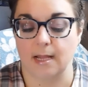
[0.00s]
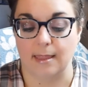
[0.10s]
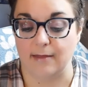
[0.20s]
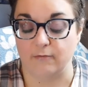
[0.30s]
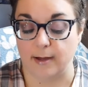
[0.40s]

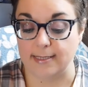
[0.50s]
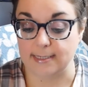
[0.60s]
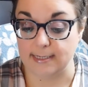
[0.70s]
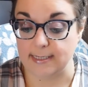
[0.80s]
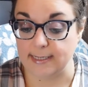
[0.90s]
life-wise and
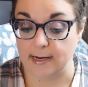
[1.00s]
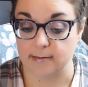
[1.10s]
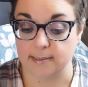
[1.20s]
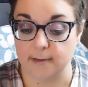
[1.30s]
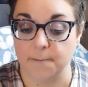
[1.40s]
I didn't get
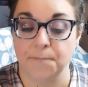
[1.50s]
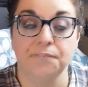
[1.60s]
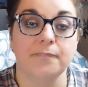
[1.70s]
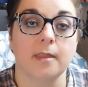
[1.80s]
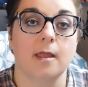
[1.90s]
out there.
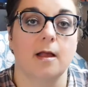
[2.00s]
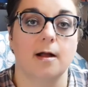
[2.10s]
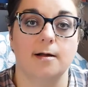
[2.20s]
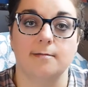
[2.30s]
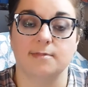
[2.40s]

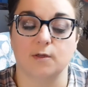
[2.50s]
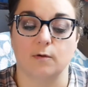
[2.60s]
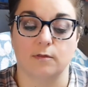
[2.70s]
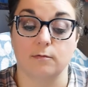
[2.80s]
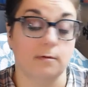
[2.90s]
So
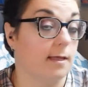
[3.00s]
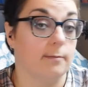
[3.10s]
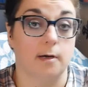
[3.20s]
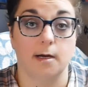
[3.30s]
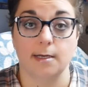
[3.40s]
through
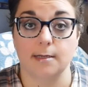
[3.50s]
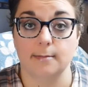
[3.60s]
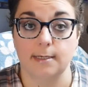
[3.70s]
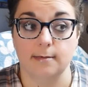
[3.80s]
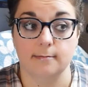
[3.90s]
Glambot, I
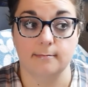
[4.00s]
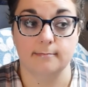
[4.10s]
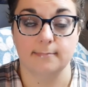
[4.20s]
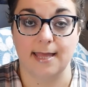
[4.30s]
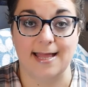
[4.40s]
mean,
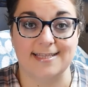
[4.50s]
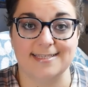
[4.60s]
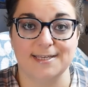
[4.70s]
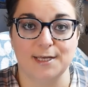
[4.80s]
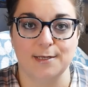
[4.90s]
it's
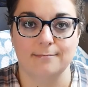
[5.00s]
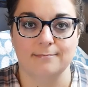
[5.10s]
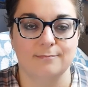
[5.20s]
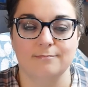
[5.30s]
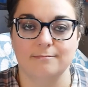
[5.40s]

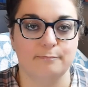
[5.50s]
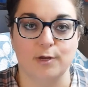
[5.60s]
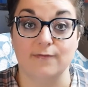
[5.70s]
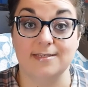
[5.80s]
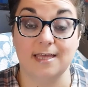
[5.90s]

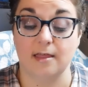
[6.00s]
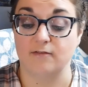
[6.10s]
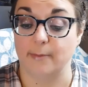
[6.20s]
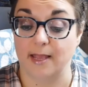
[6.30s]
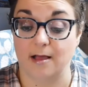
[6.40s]
previously loved
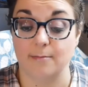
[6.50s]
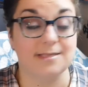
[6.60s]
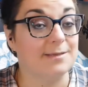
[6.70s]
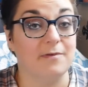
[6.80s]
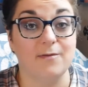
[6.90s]
makeup.
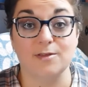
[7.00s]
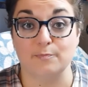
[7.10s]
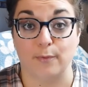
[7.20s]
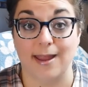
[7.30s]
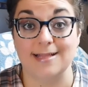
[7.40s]
Some of it was
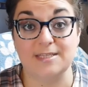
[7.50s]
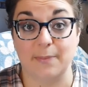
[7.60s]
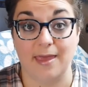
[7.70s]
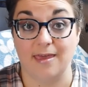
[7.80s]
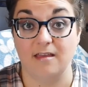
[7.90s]
brand
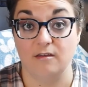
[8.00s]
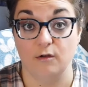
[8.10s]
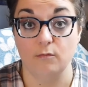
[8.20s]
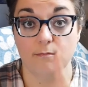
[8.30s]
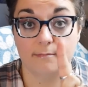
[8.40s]
spanking
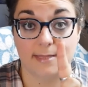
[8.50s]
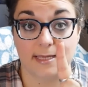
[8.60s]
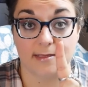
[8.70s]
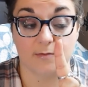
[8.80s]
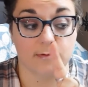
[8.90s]
new, like
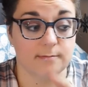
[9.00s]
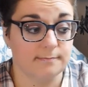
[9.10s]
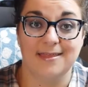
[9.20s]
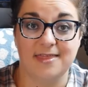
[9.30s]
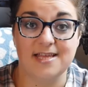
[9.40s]
this one.
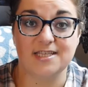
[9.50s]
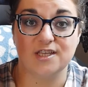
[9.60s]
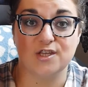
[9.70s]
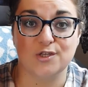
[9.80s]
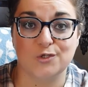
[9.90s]
This
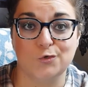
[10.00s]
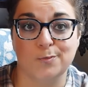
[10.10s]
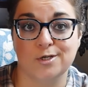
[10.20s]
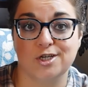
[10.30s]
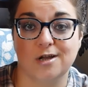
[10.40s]

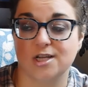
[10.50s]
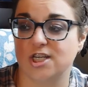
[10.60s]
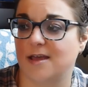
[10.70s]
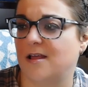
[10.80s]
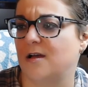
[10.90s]
Super Shock
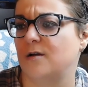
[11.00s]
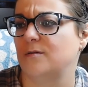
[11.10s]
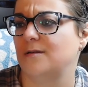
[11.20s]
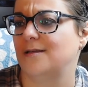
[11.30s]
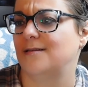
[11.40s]

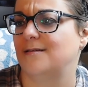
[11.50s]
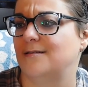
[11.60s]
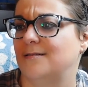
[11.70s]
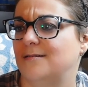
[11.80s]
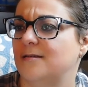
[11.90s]
Shadow
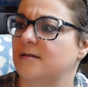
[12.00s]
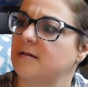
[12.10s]
and